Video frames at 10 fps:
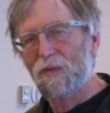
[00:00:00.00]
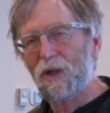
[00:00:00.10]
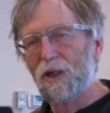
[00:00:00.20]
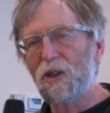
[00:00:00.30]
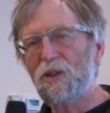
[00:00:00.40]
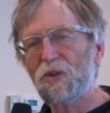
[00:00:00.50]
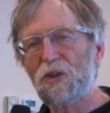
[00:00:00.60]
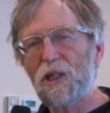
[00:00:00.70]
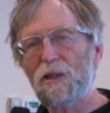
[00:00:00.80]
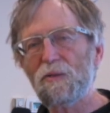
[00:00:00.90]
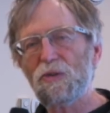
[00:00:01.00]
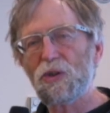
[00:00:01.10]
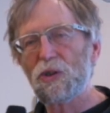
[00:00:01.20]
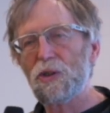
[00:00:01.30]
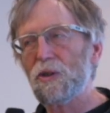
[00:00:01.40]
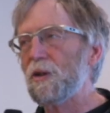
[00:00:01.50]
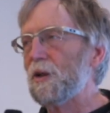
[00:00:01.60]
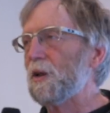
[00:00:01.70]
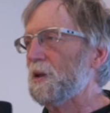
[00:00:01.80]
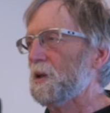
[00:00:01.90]
And I think Dave's,
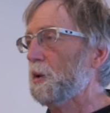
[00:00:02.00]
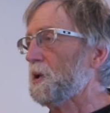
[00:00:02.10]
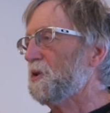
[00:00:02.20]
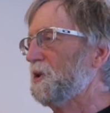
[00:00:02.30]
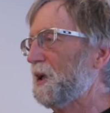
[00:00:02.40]
there he is.